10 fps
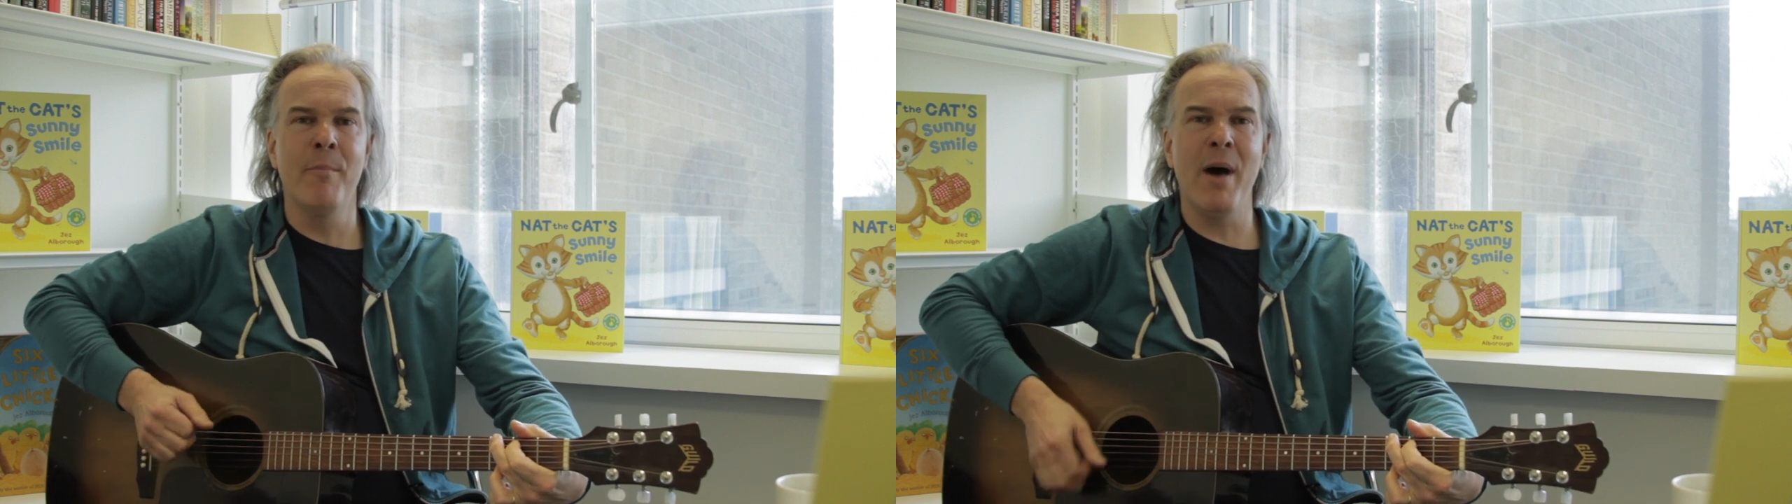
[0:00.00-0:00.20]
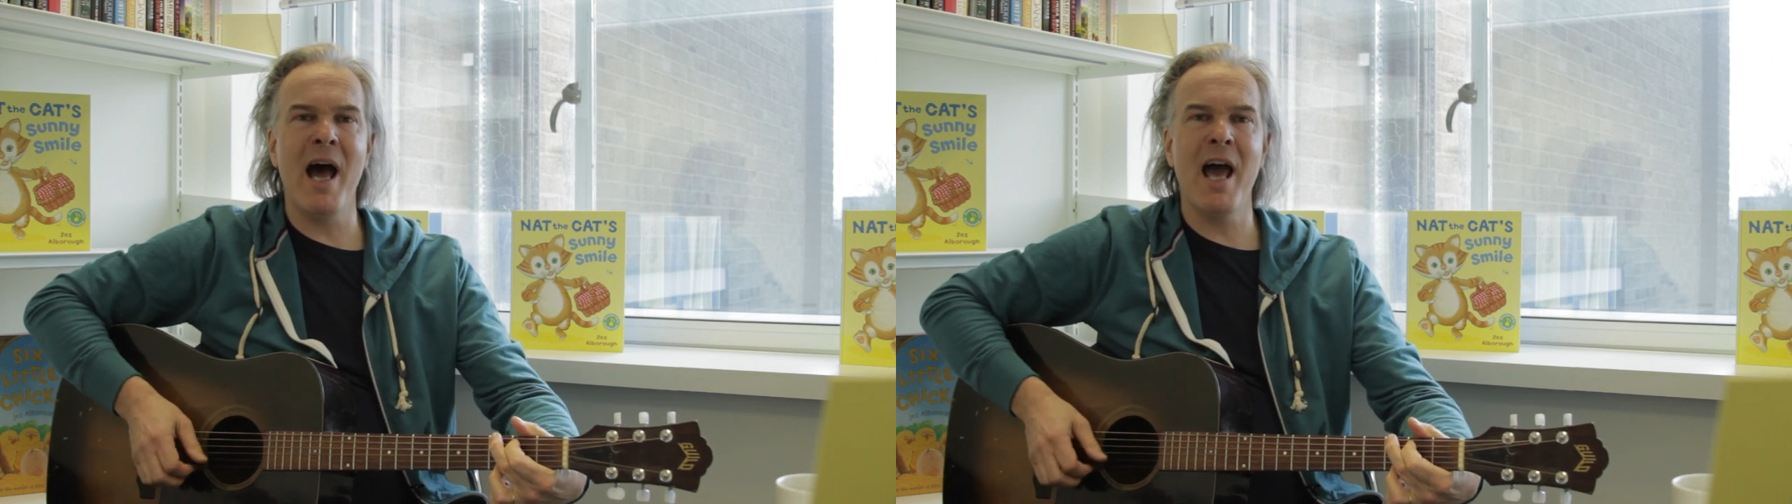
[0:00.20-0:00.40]

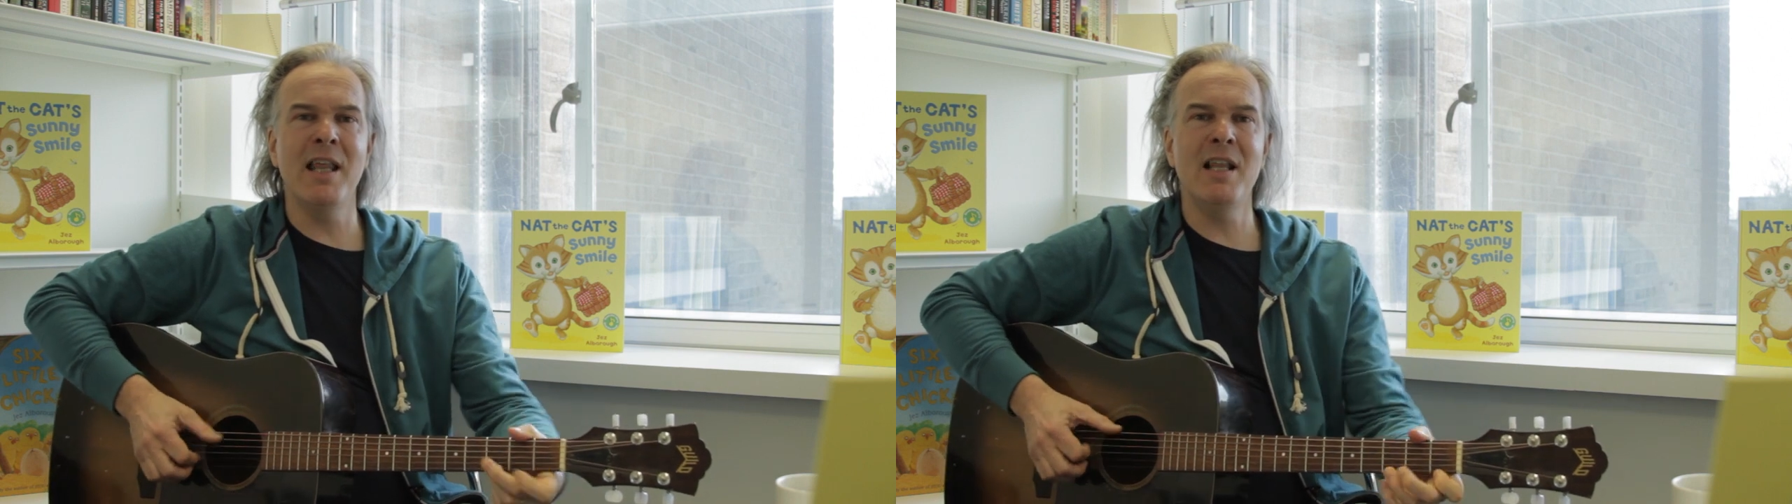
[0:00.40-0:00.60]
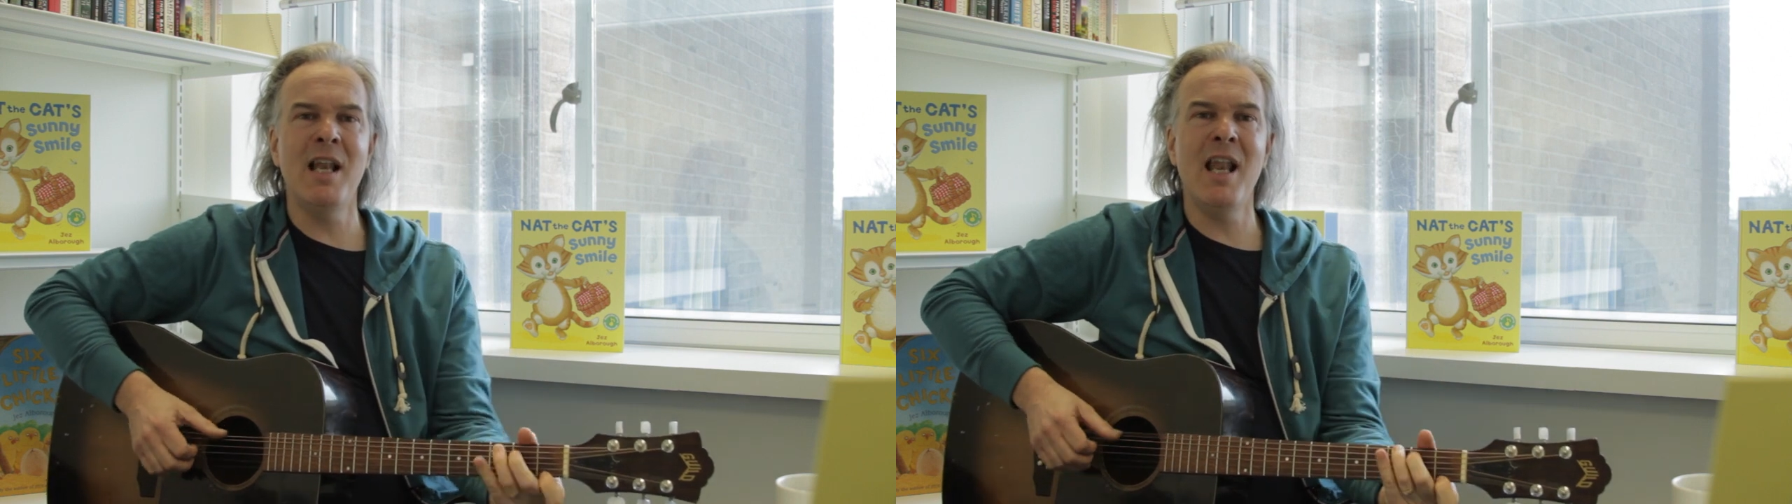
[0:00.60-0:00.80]

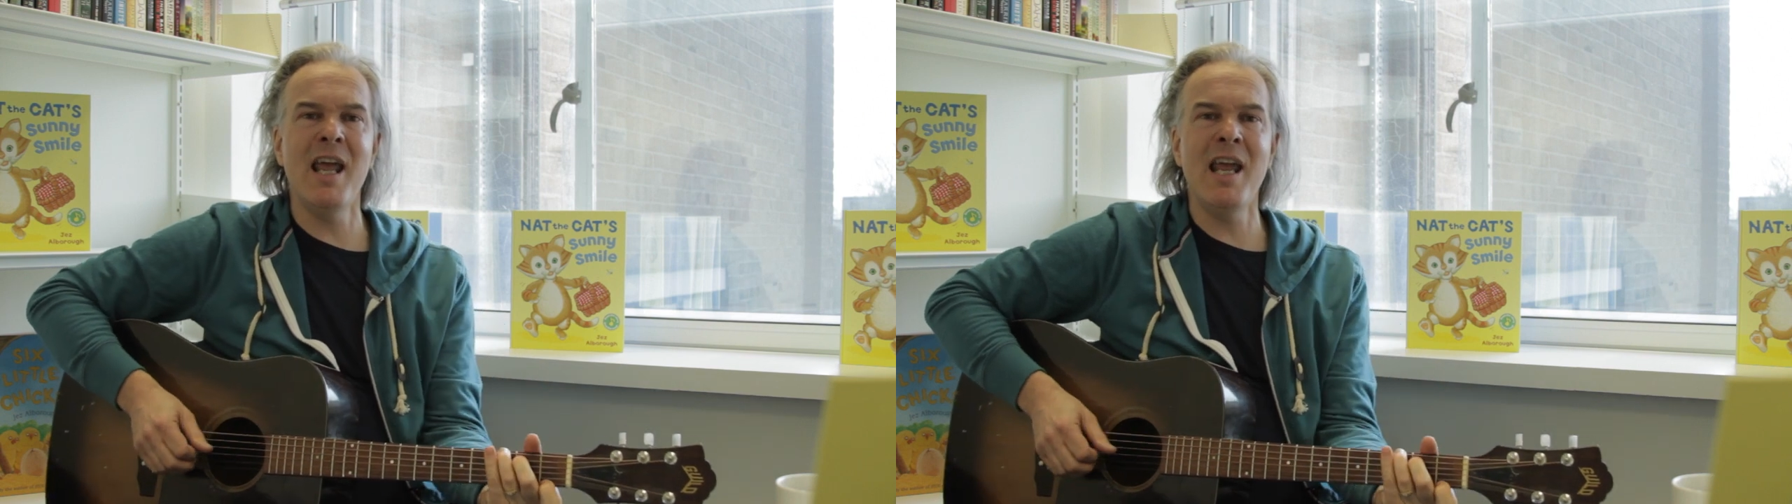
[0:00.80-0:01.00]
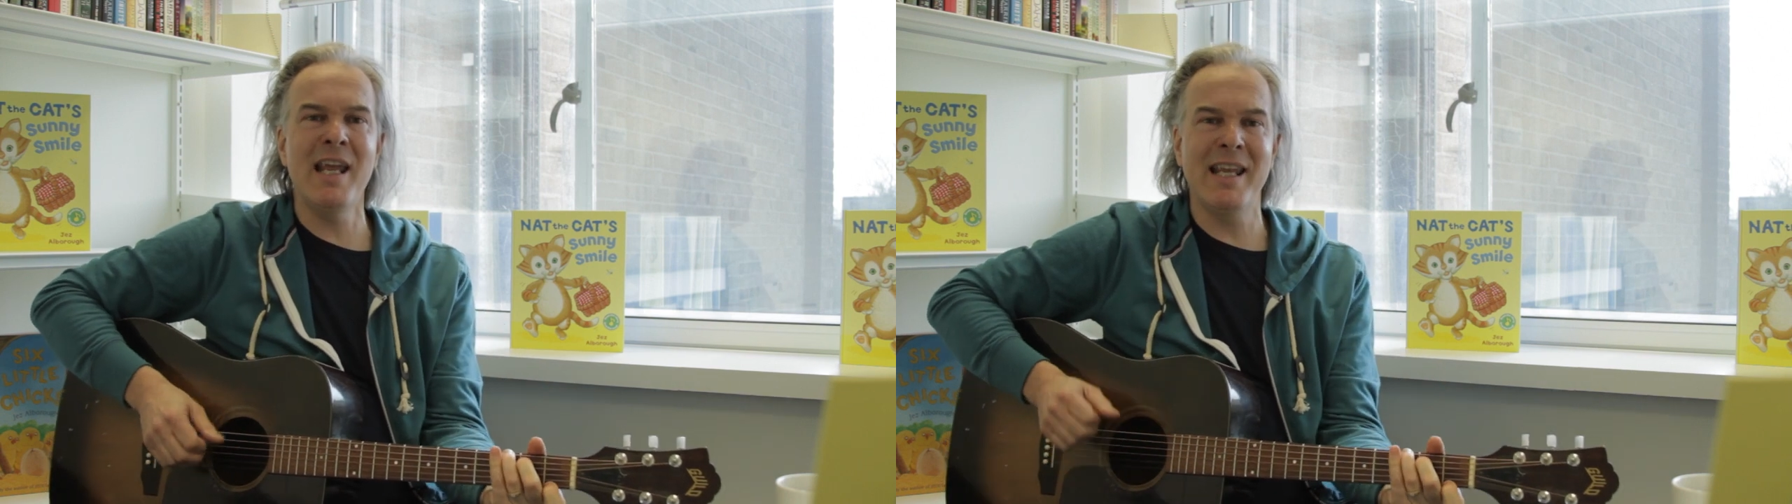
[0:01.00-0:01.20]
by the
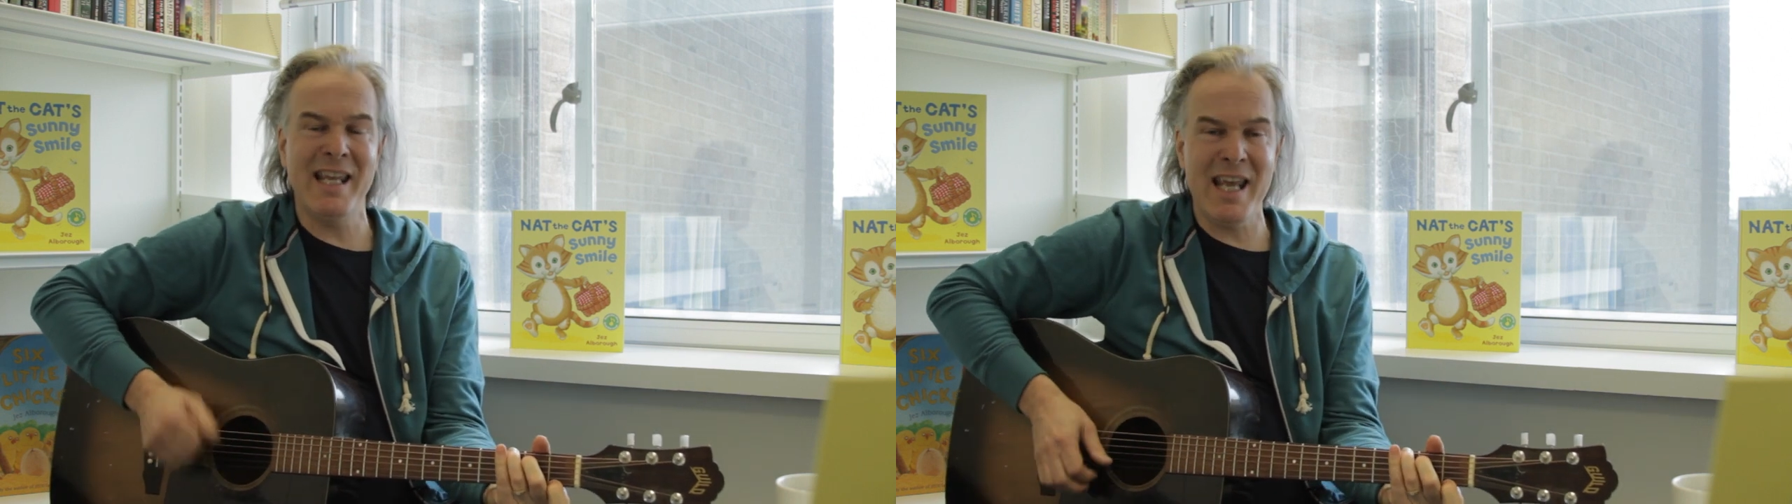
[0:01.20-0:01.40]
lake